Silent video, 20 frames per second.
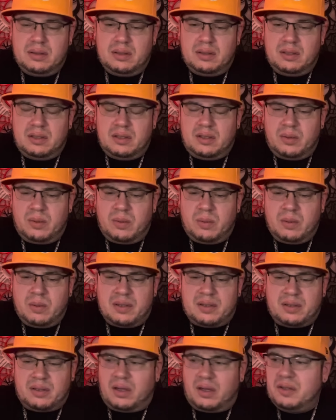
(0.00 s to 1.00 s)
You know,
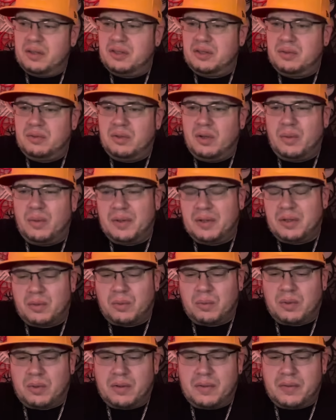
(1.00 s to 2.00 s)
as long as you know what you're
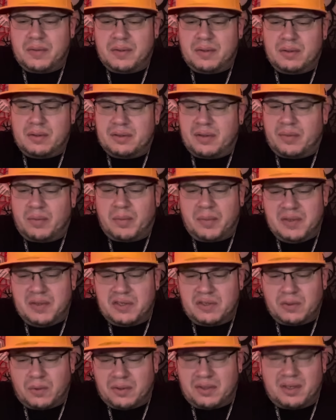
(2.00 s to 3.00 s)
worth, you'll never be
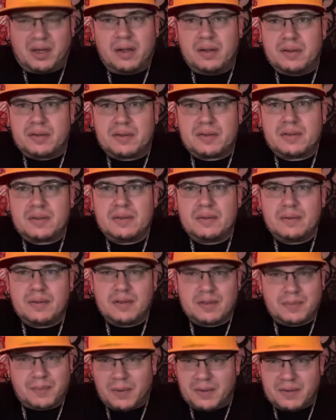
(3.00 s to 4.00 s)
shortchanged.
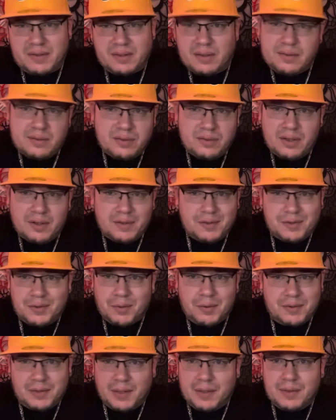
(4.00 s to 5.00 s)
This person isn't trying to
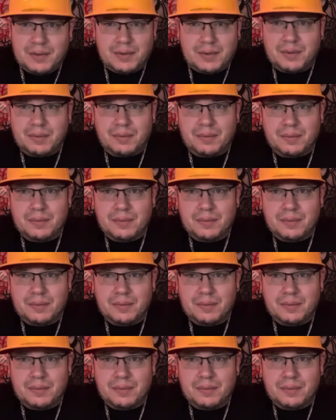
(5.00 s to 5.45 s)
shortchange you.